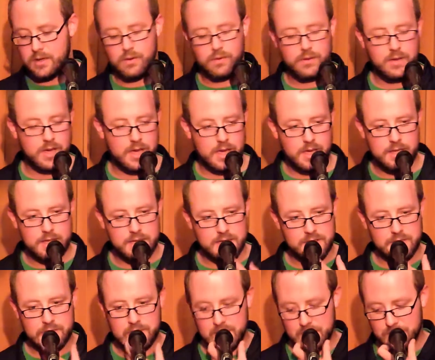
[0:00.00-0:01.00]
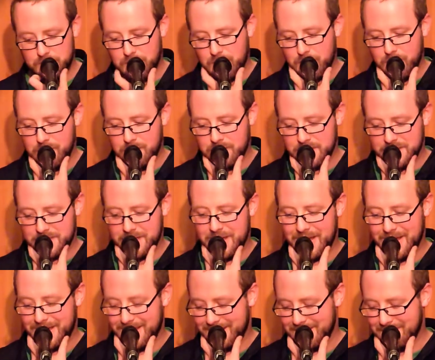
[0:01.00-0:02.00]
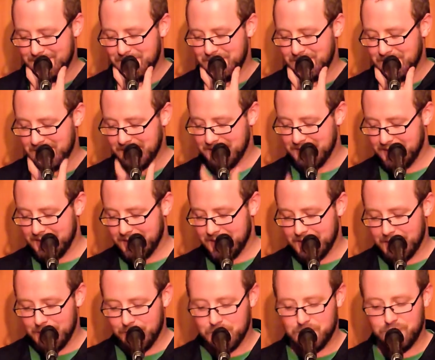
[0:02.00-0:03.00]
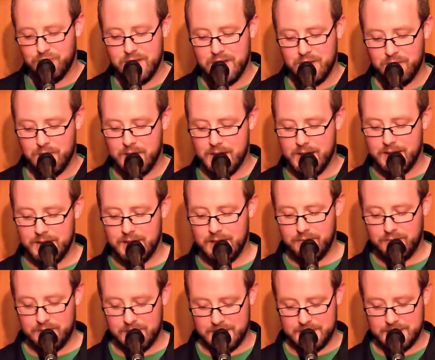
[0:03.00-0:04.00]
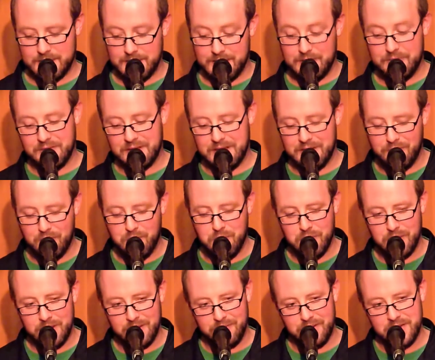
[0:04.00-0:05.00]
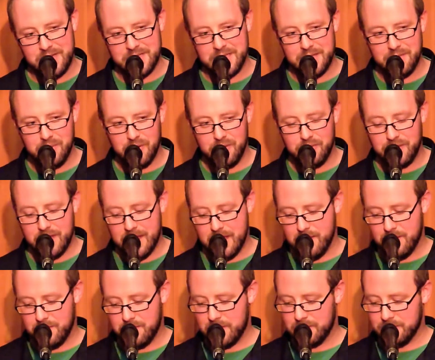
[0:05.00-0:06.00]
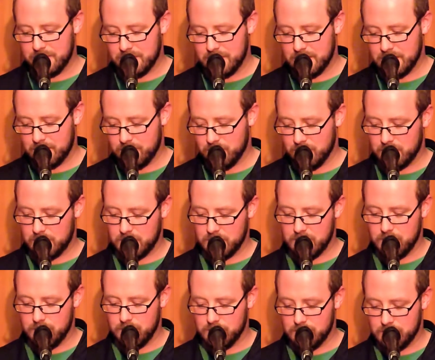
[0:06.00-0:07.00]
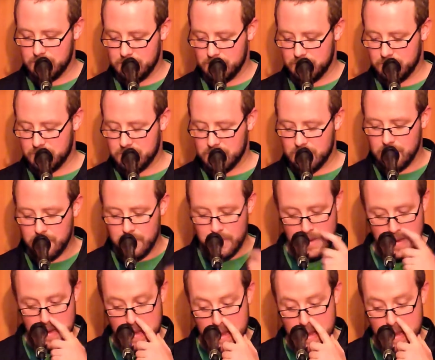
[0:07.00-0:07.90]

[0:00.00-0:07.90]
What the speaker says: Okay, this poem is was written when I lived. It's still lived in Liverpool. I've recently moved down about 6 months ago or so,